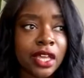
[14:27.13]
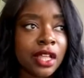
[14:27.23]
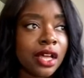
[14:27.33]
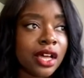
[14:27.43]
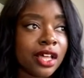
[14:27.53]

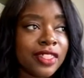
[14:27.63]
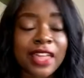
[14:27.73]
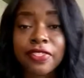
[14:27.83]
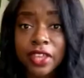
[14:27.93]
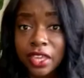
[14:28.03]
that
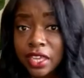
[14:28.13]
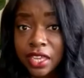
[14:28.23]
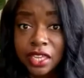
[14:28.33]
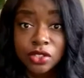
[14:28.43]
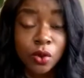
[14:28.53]
thing
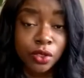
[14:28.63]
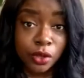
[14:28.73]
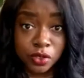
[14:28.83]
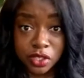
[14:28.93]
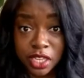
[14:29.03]
is or
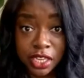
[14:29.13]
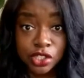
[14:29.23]
those things